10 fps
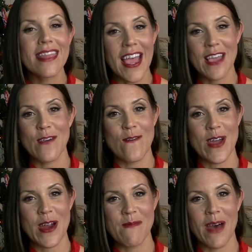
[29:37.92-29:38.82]
Thank you
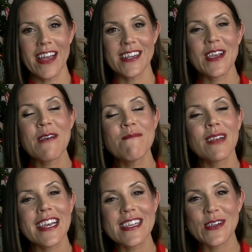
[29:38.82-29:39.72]
very much.
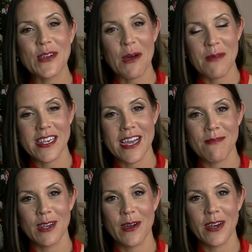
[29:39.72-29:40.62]
Please do comment
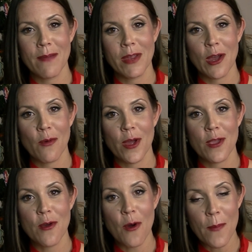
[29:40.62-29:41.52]
down below and let me know what
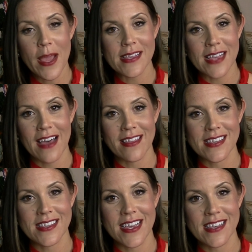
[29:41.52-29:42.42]
your picks are
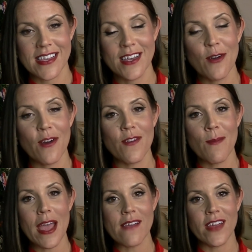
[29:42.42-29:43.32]
this season or if
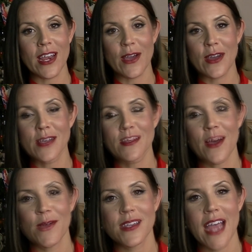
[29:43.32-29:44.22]
you make videos,
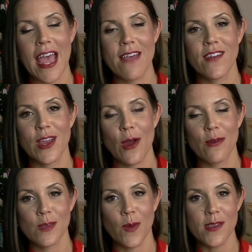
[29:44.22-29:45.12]
post a video
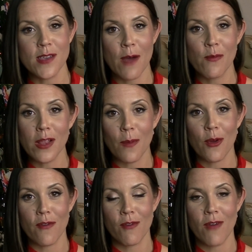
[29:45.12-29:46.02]
response. I will
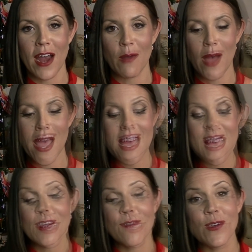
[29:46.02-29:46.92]
approve it right away
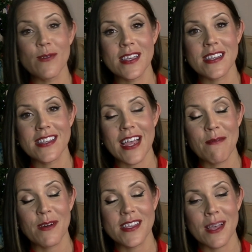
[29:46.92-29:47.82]
so the viewers can see
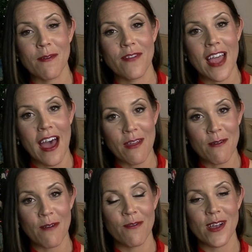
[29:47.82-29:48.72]
what some of the
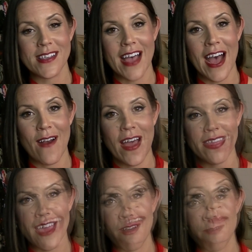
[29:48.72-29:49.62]
other offerings are
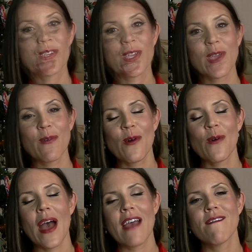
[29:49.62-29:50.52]
out there. Wishing you
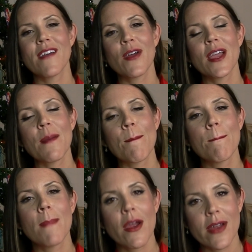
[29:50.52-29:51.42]
all a very
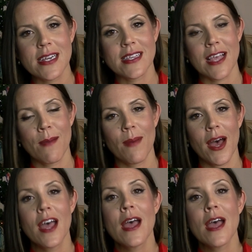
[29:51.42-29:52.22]
merry December.